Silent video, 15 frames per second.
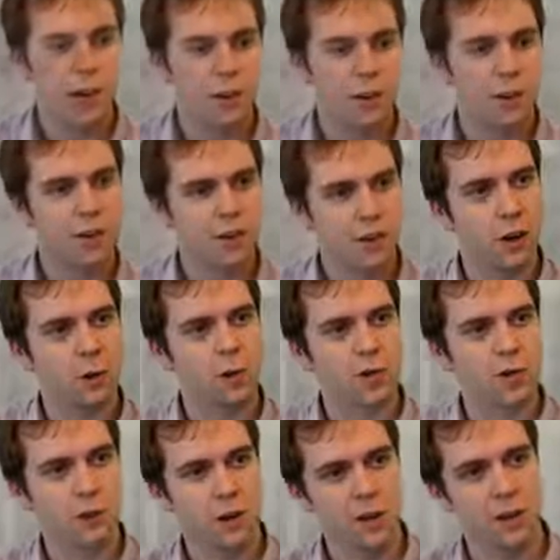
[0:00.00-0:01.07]
There is an
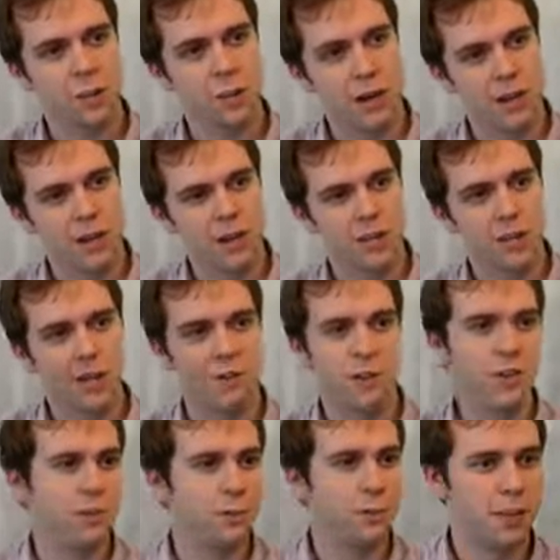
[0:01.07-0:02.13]
option with the BMedSc, if
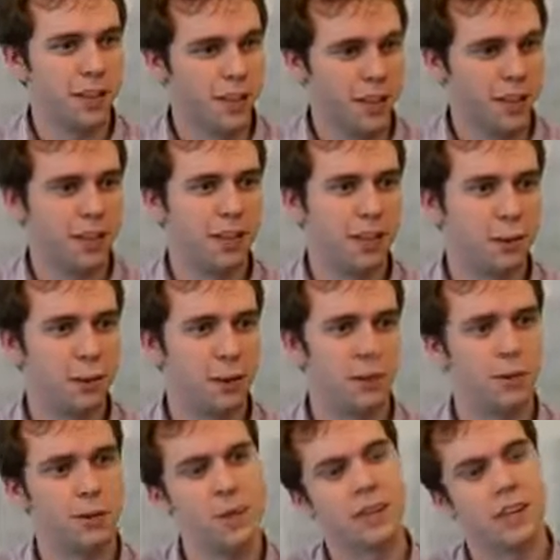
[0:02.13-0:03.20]
you do particularly well,
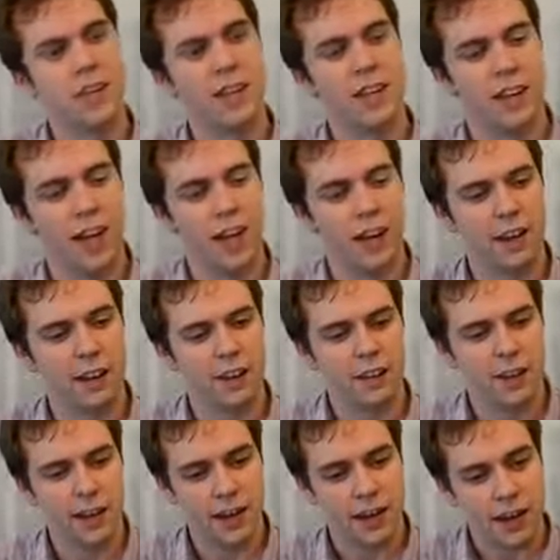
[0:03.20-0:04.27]
to extend it out
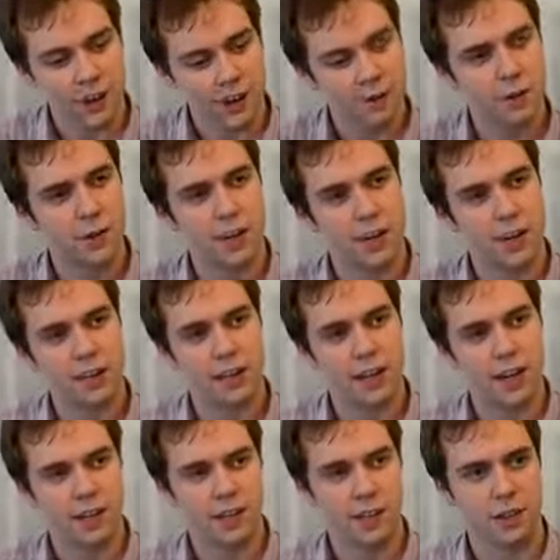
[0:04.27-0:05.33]
another 2 years and
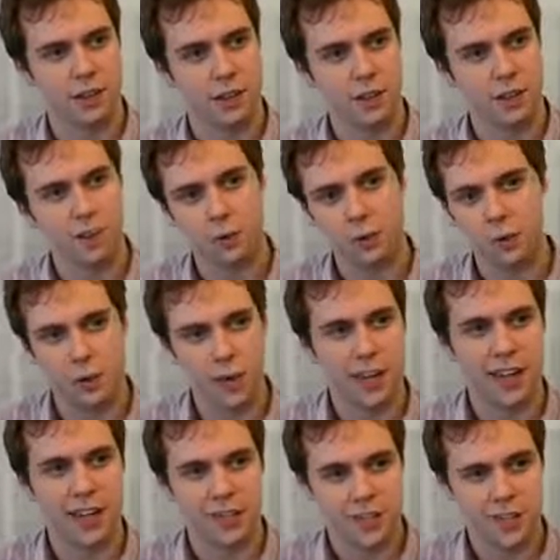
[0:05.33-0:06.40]
actually turn it into a
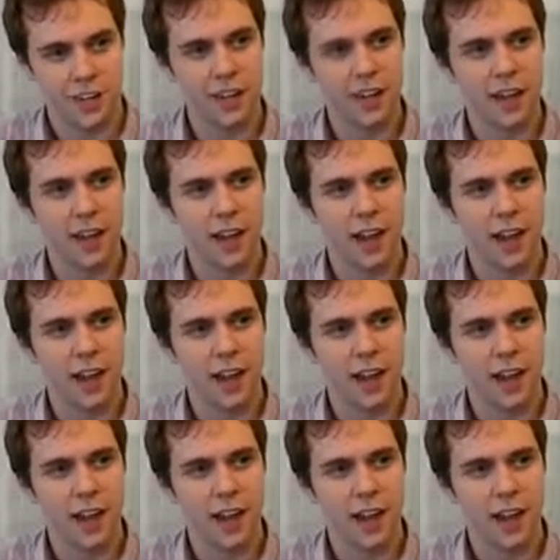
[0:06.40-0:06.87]
PhD.